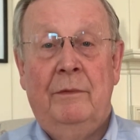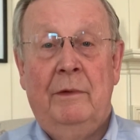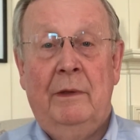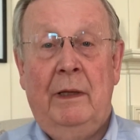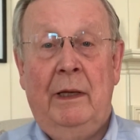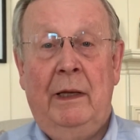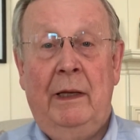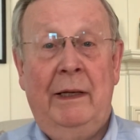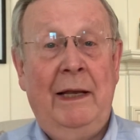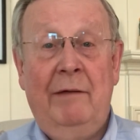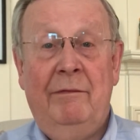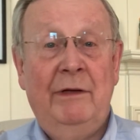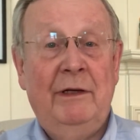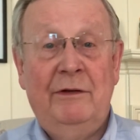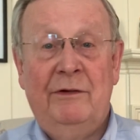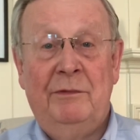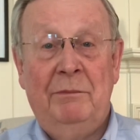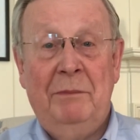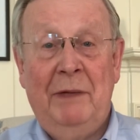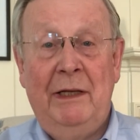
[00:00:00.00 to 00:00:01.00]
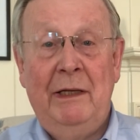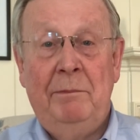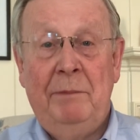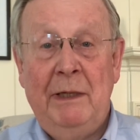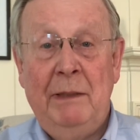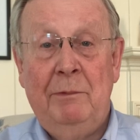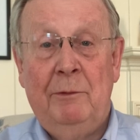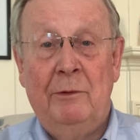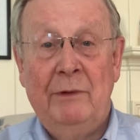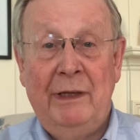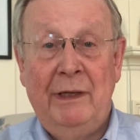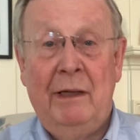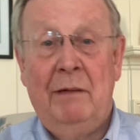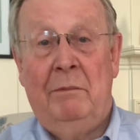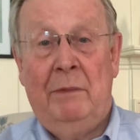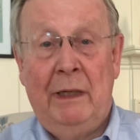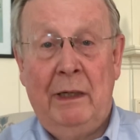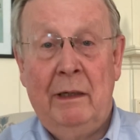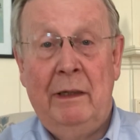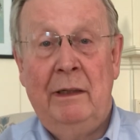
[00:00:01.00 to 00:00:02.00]
and having as many people get
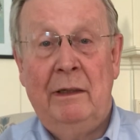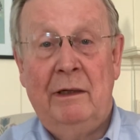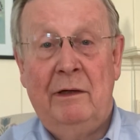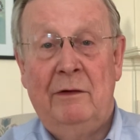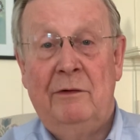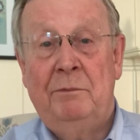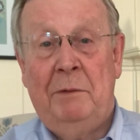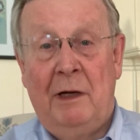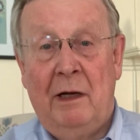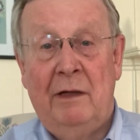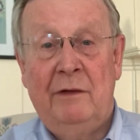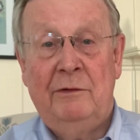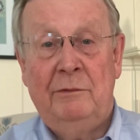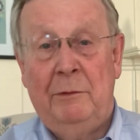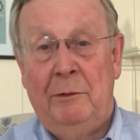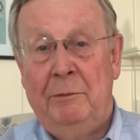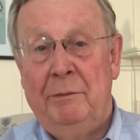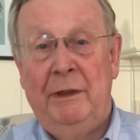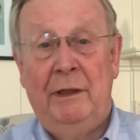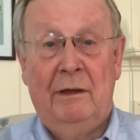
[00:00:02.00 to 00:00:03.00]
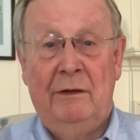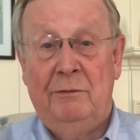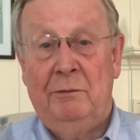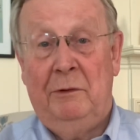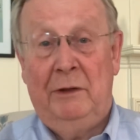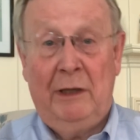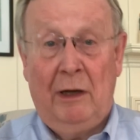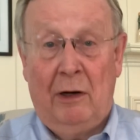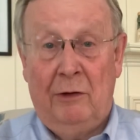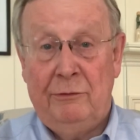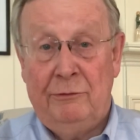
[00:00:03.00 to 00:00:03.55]
married as possible because we